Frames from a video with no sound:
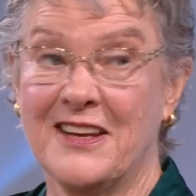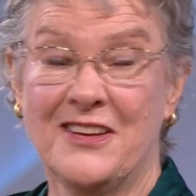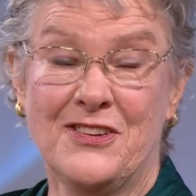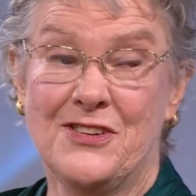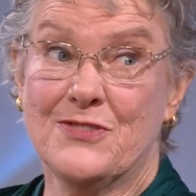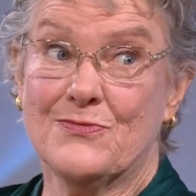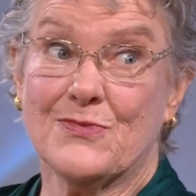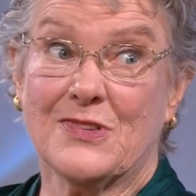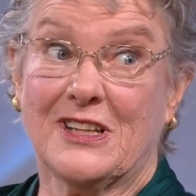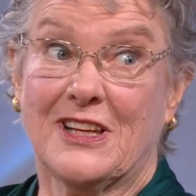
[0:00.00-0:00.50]

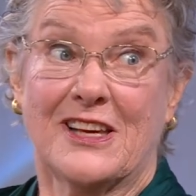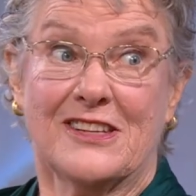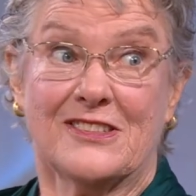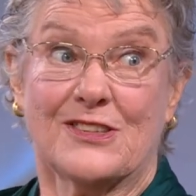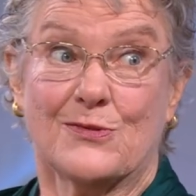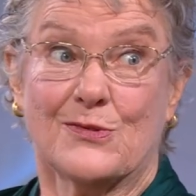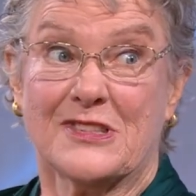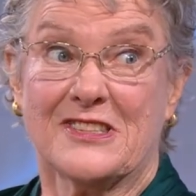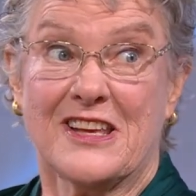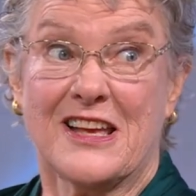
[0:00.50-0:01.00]
didn't realize
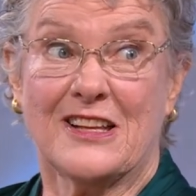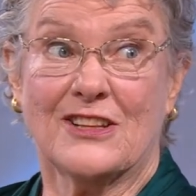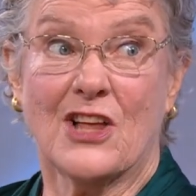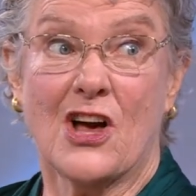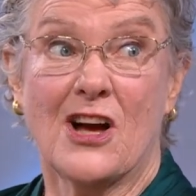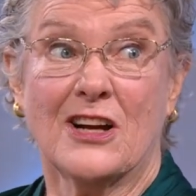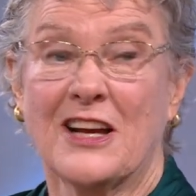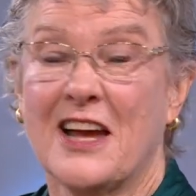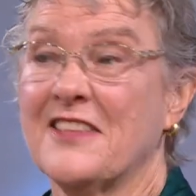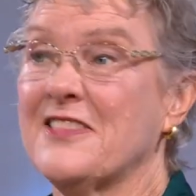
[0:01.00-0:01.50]
it was that
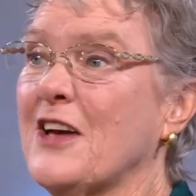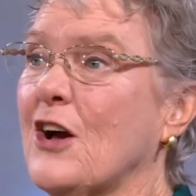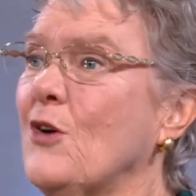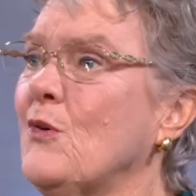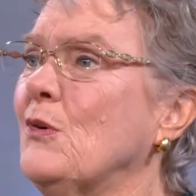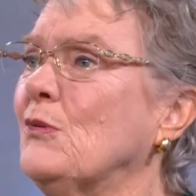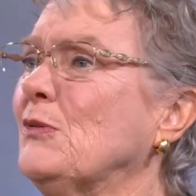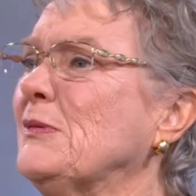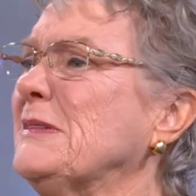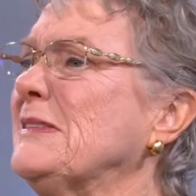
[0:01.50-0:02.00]
long. I thought,
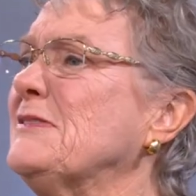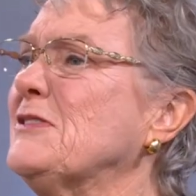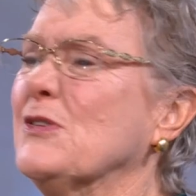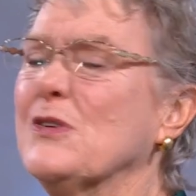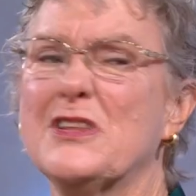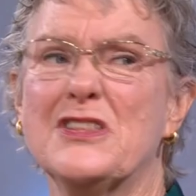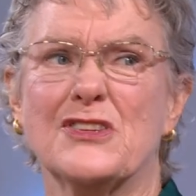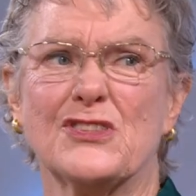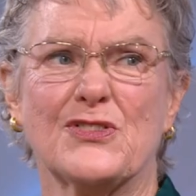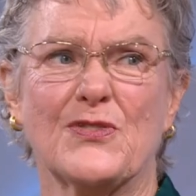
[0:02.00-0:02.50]
oh, we'll be
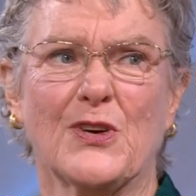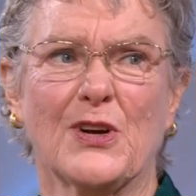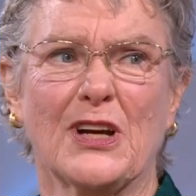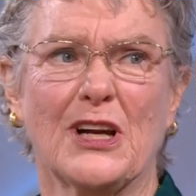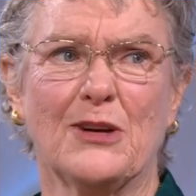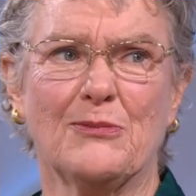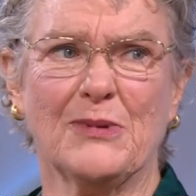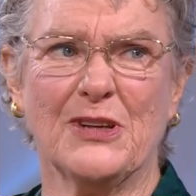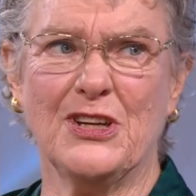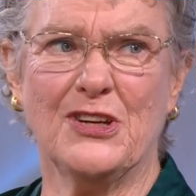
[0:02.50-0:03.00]
doing this for a
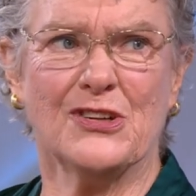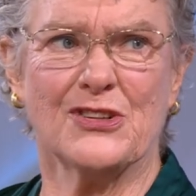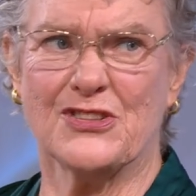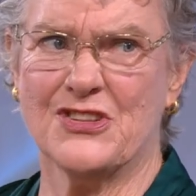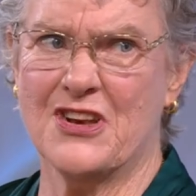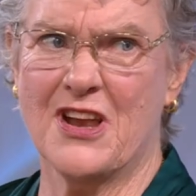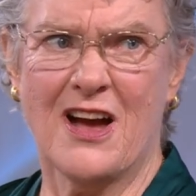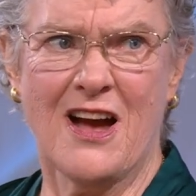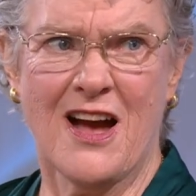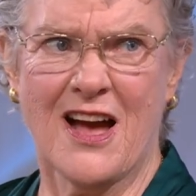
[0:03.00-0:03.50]
couple of years.
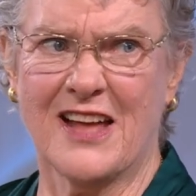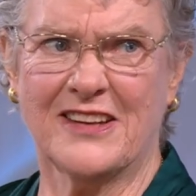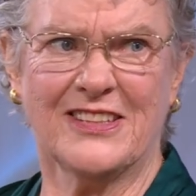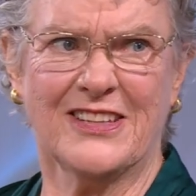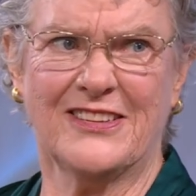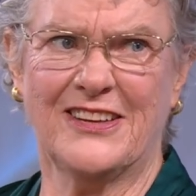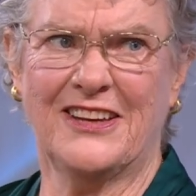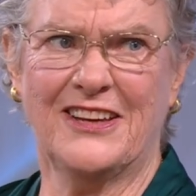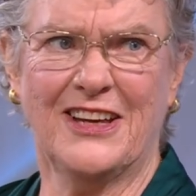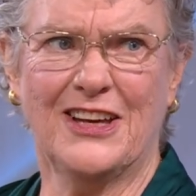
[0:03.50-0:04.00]

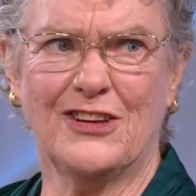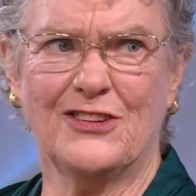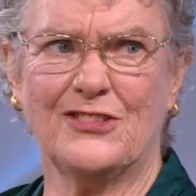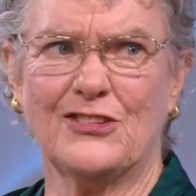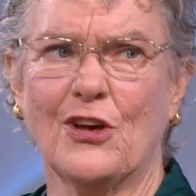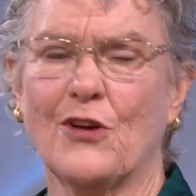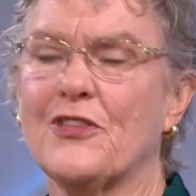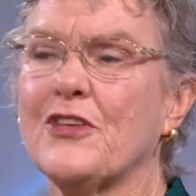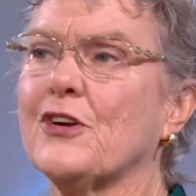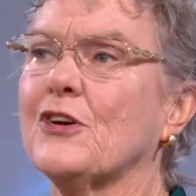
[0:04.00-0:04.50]
Not. Yeah.
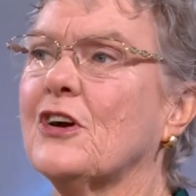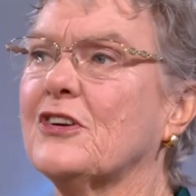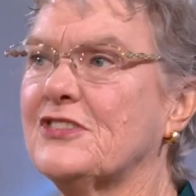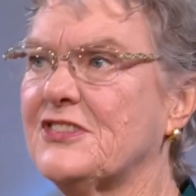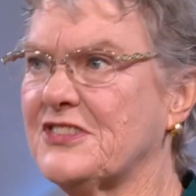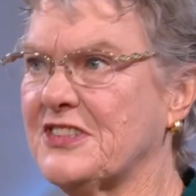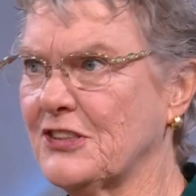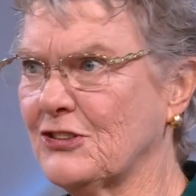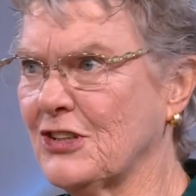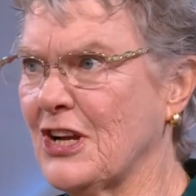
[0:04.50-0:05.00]
So they're
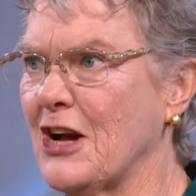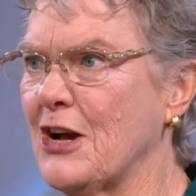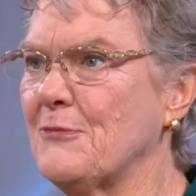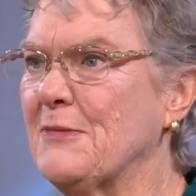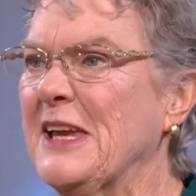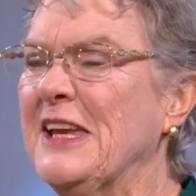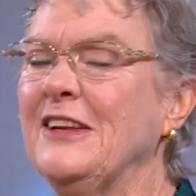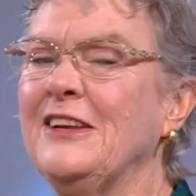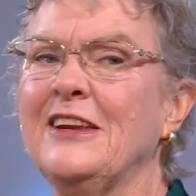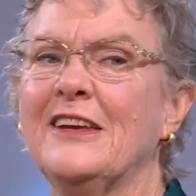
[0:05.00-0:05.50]
still
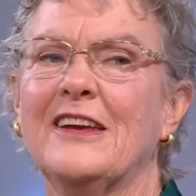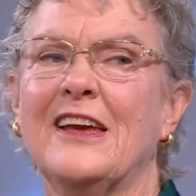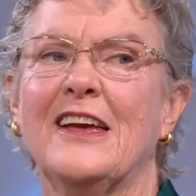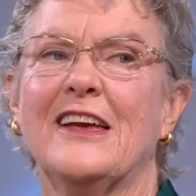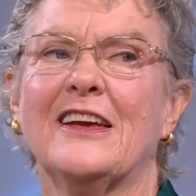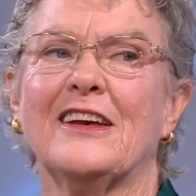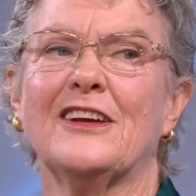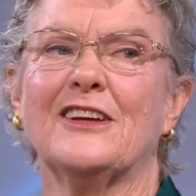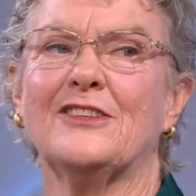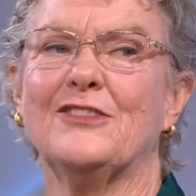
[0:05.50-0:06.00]
coming,
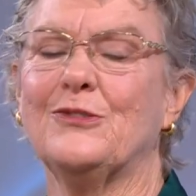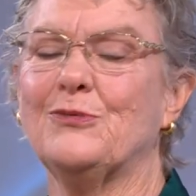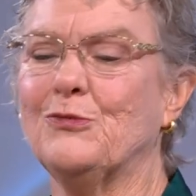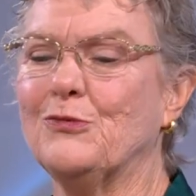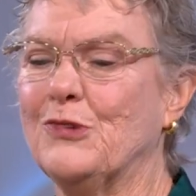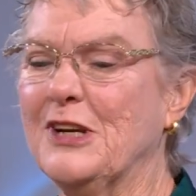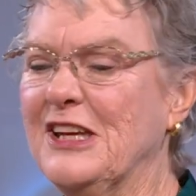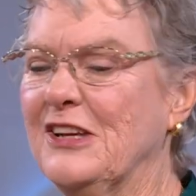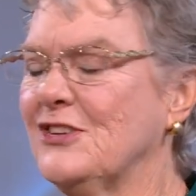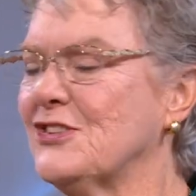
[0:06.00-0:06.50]
and
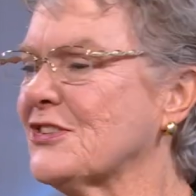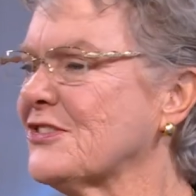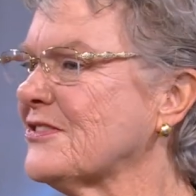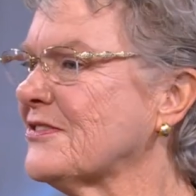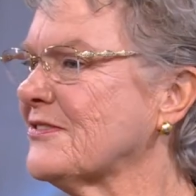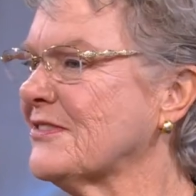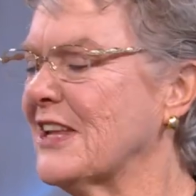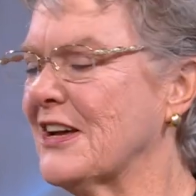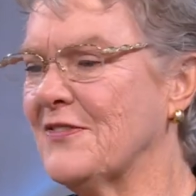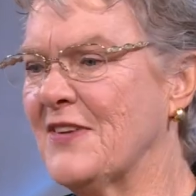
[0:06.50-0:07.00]
we
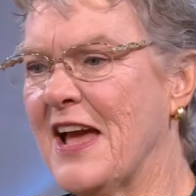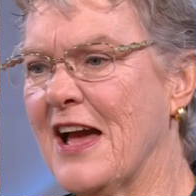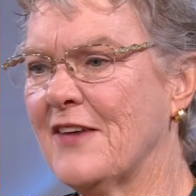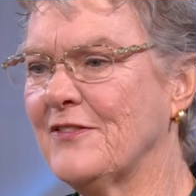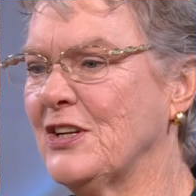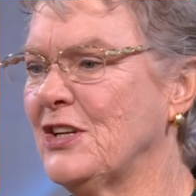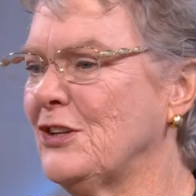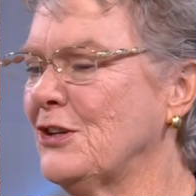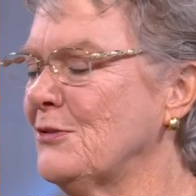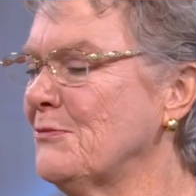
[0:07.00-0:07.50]
just love
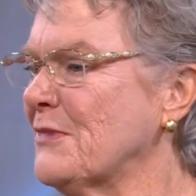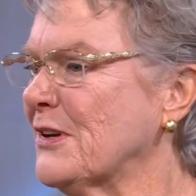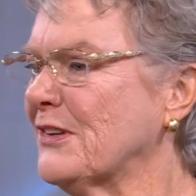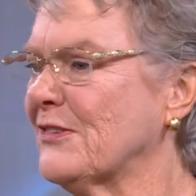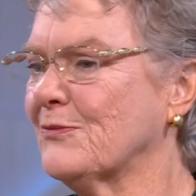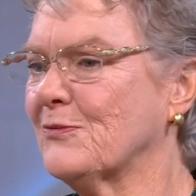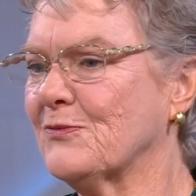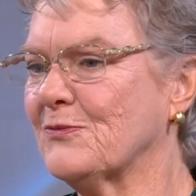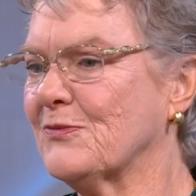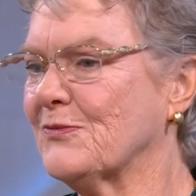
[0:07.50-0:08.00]
having them.
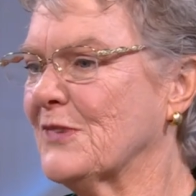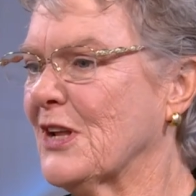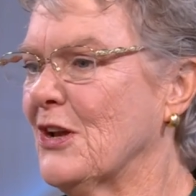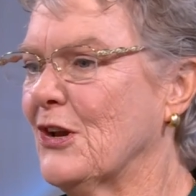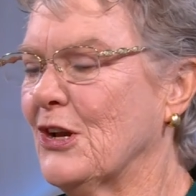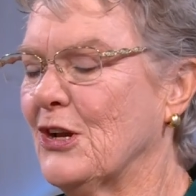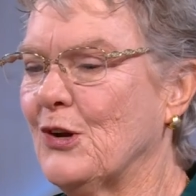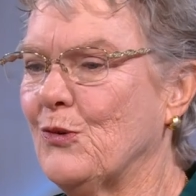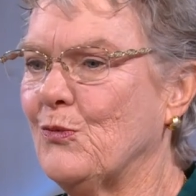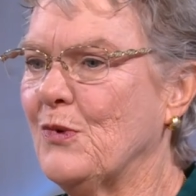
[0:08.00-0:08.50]
And
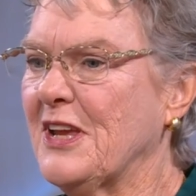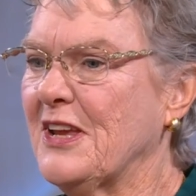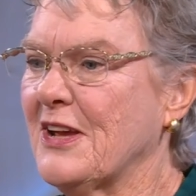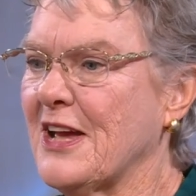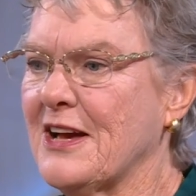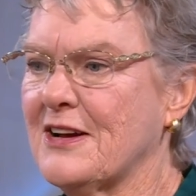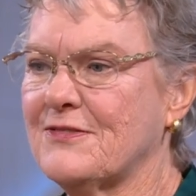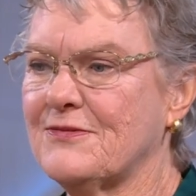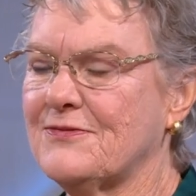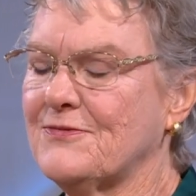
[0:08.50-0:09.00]
we
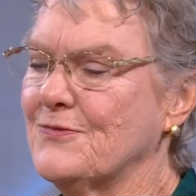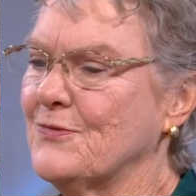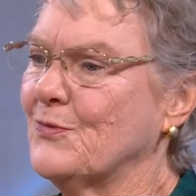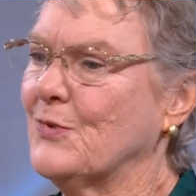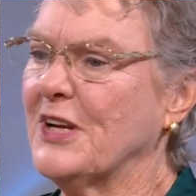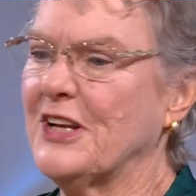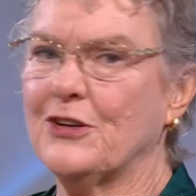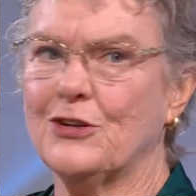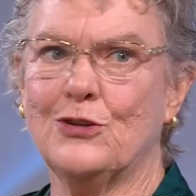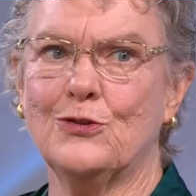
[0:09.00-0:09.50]
have,
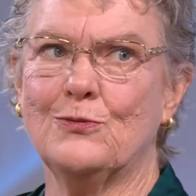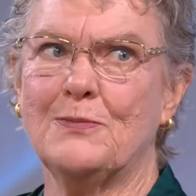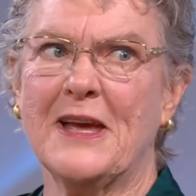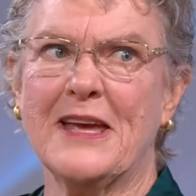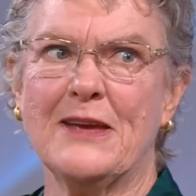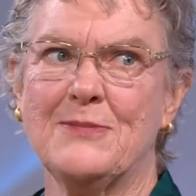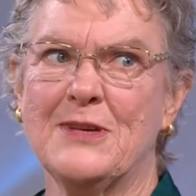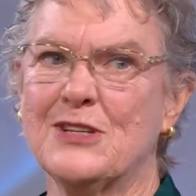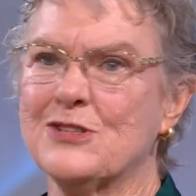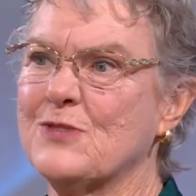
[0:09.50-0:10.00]
when a new
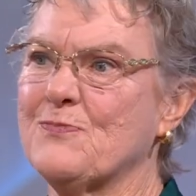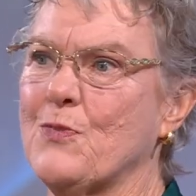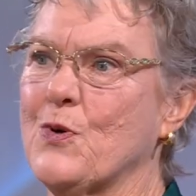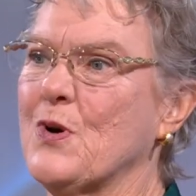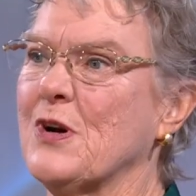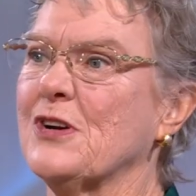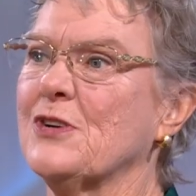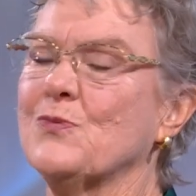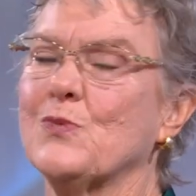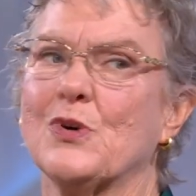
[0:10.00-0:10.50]
baby is
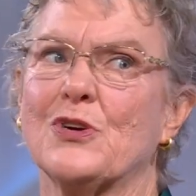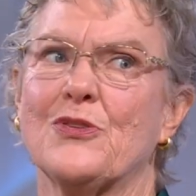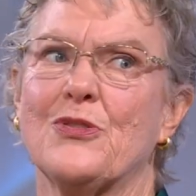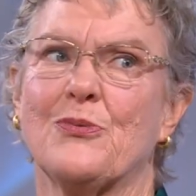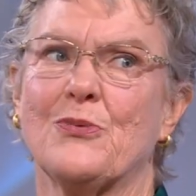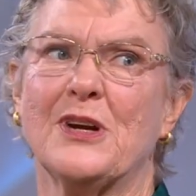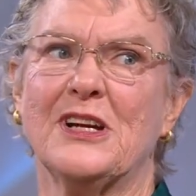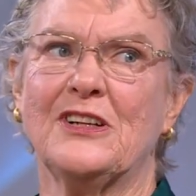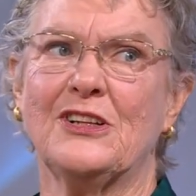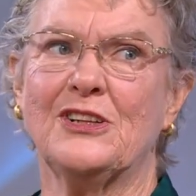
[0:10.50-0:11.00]
born, we're
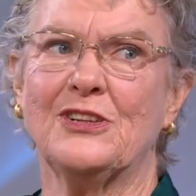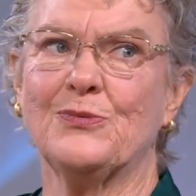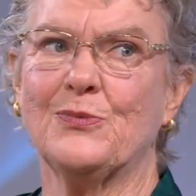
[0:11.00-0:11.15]
thrilled.